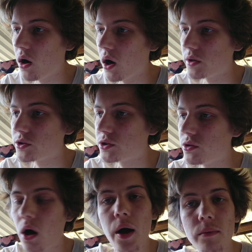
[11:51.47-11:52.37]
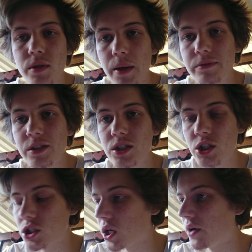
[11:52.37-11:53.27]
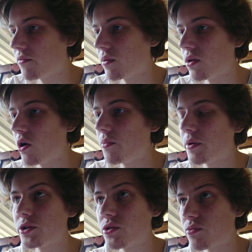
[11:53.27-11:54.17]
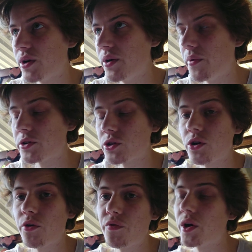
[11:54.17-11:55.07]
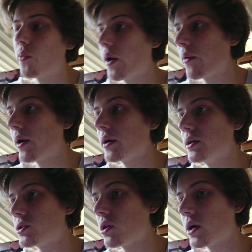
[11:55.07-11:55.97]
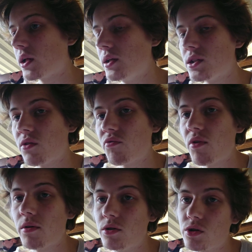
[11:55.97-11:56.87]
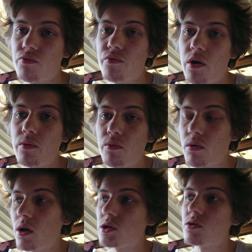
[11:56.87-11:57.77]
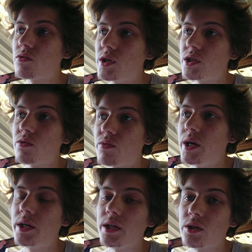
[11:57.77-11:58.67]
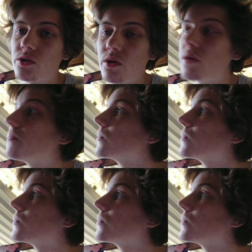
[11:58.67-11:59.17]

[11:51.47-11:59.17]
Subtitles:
I'm tempted to just leave them alone, because the rear ones I don't think wear out as likely as the front, because the front relies on grease, the rear does not.